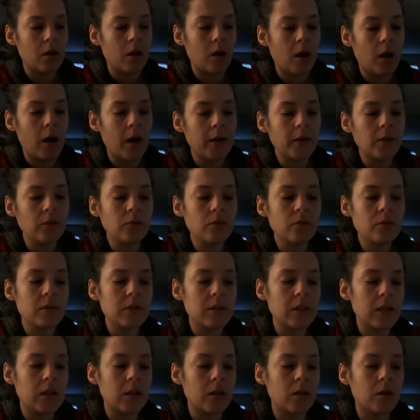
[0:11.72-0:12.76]
I
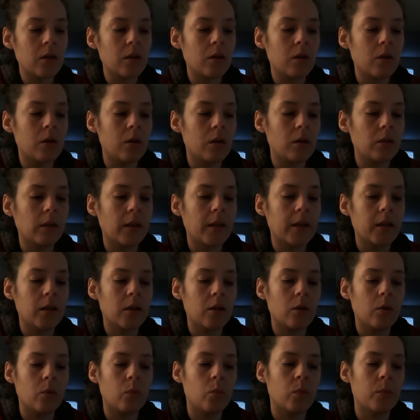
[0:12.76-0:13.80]
understand like
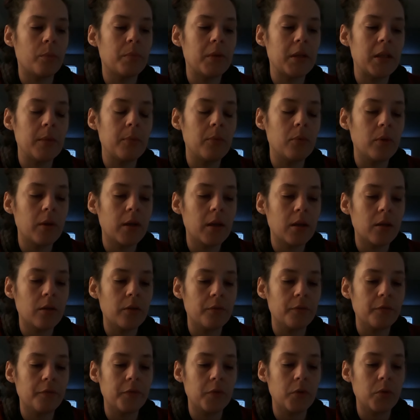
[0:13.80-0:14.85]
when people get
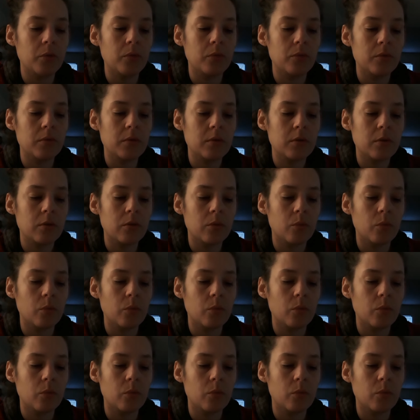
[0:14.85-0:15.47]
confused